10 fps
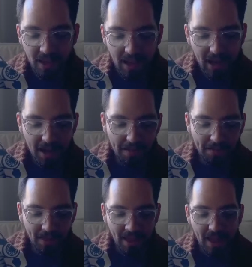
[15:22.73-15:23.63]

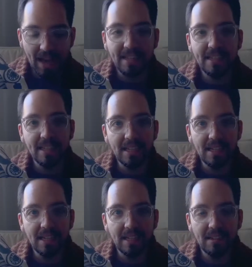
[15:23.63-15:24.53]

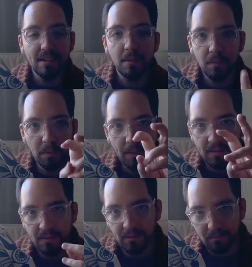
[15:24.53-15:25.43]
It is a
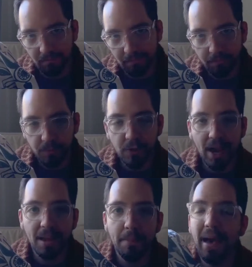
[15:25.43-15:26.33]
women's
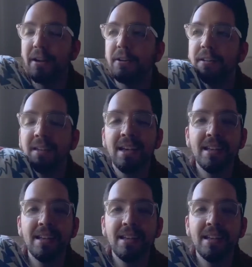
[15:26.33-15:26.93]
jacket pattern,